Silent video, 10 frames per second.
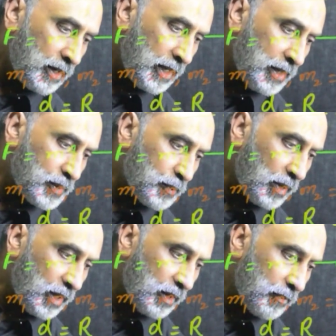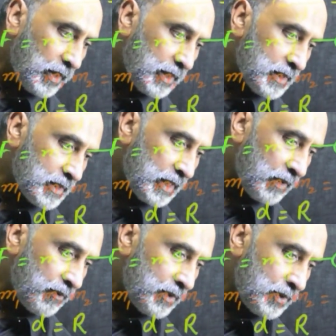10 is power minus
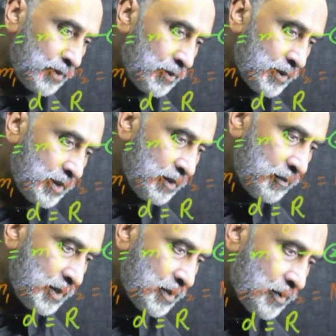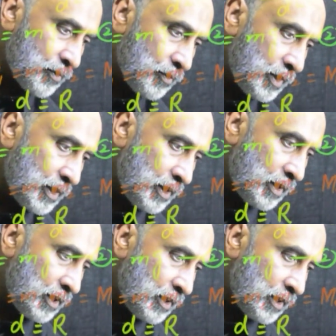11 Newton meter square